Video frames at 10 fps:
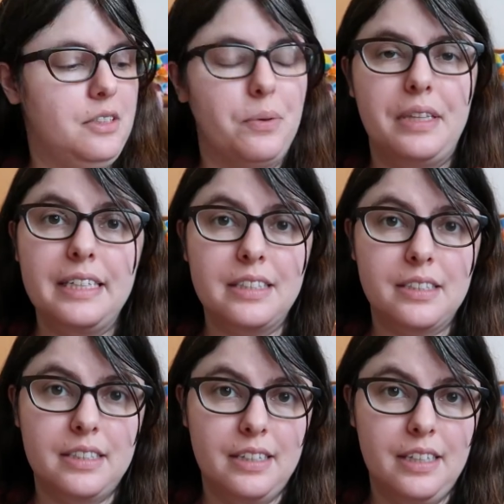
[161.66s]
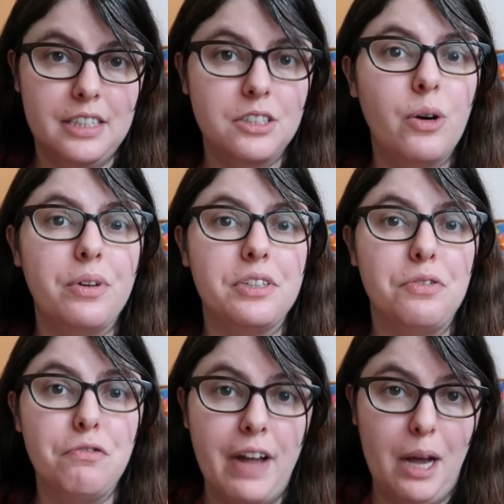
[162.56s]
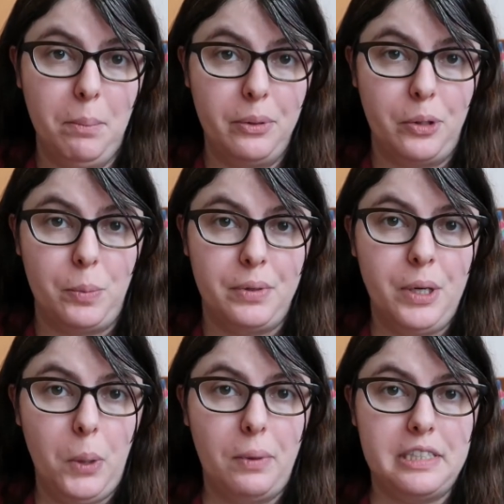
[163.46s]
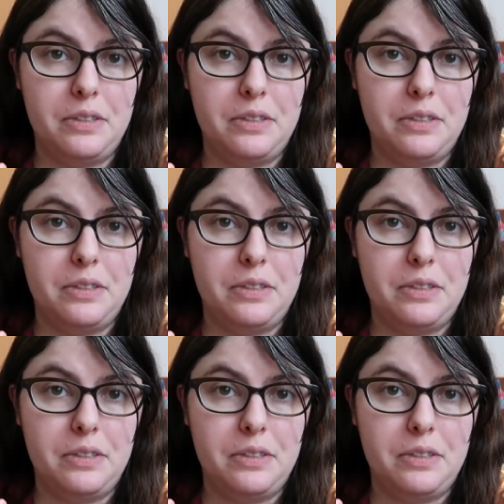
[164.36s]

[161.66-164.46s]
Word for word: So this is known as fat bloom, which